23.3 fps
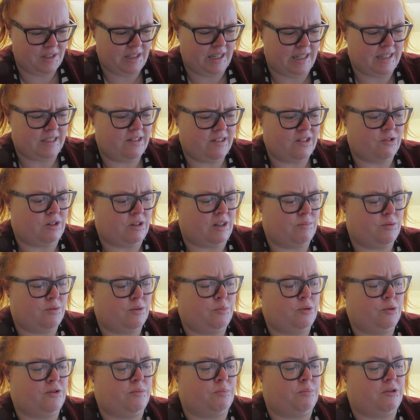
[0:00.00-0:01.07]
80 grams of
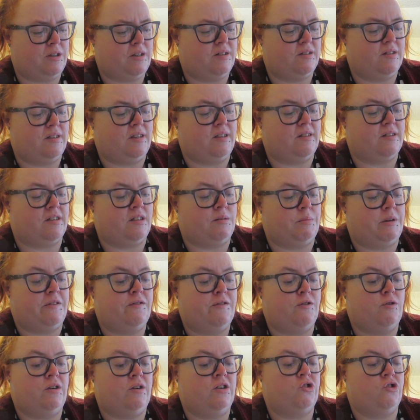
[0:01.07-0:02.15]
blueberries, it's going to be
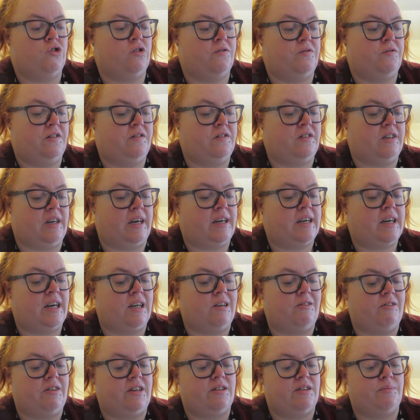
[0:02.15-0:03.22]
458
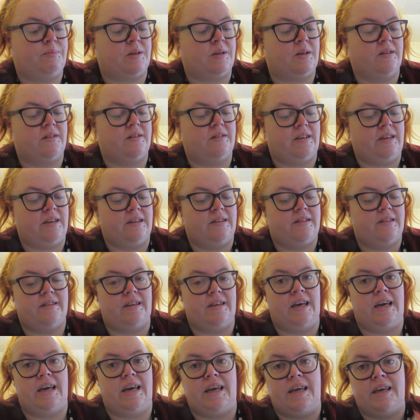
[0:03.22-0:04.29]
calories, because it's
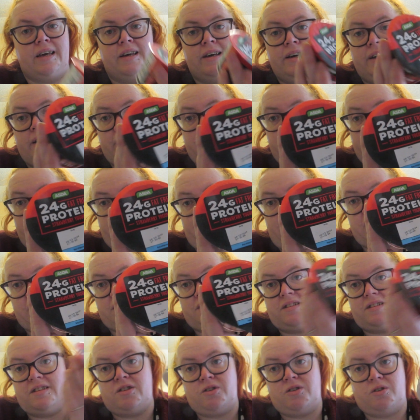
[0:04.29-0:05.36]
a
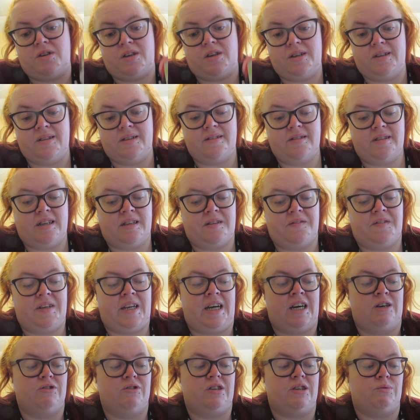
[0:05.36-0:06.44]
Asda yogurt instead of an
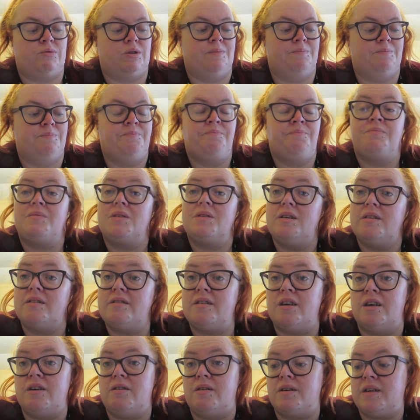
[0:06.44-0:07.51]
Aldi one.
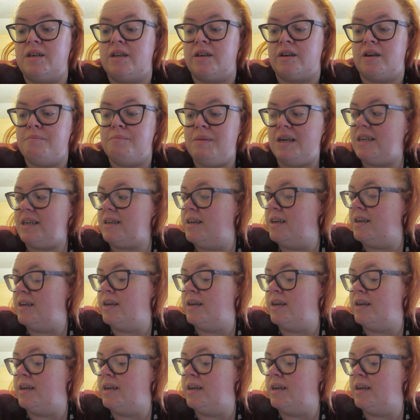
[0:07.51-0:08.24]
So I'm going to go make